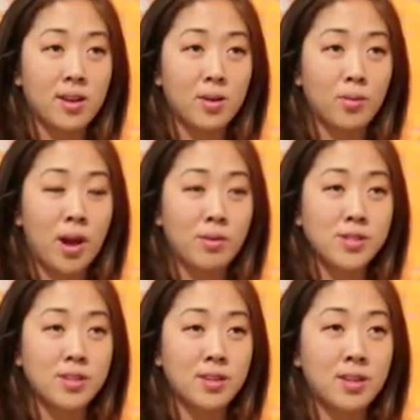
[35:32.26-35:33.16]
when I was
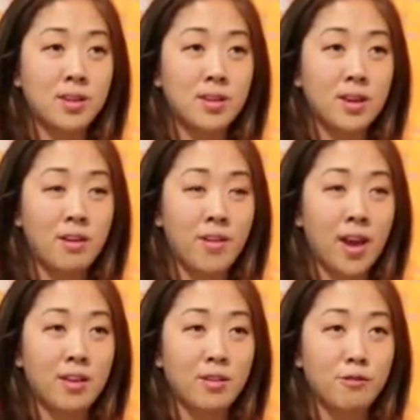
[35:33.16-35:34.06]
in
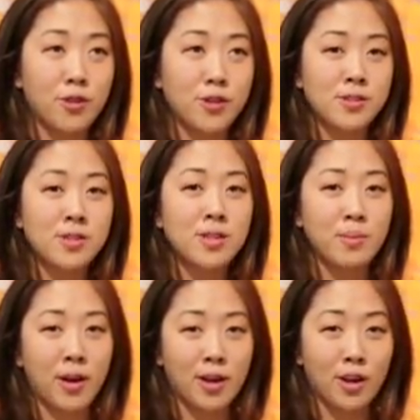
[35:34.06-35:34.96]
Havana, the first
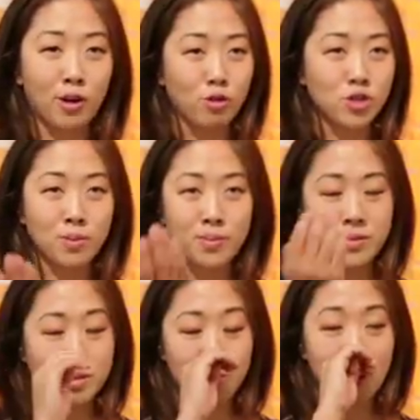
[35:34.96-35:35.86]
American cruise ship in
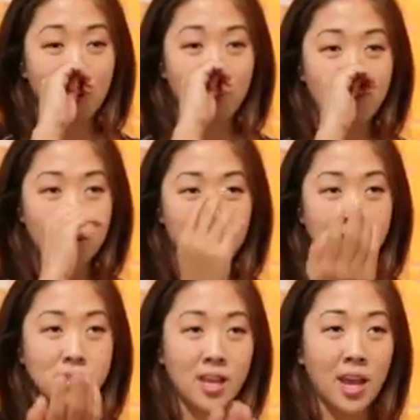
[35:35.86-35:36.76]
something like 50
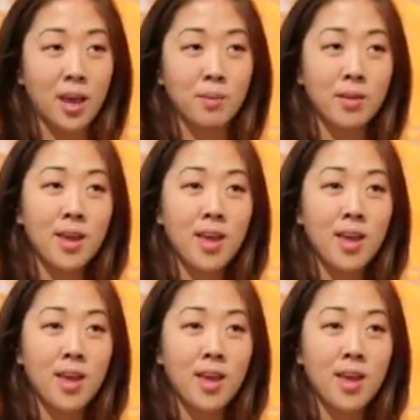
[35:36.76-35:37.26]
years came,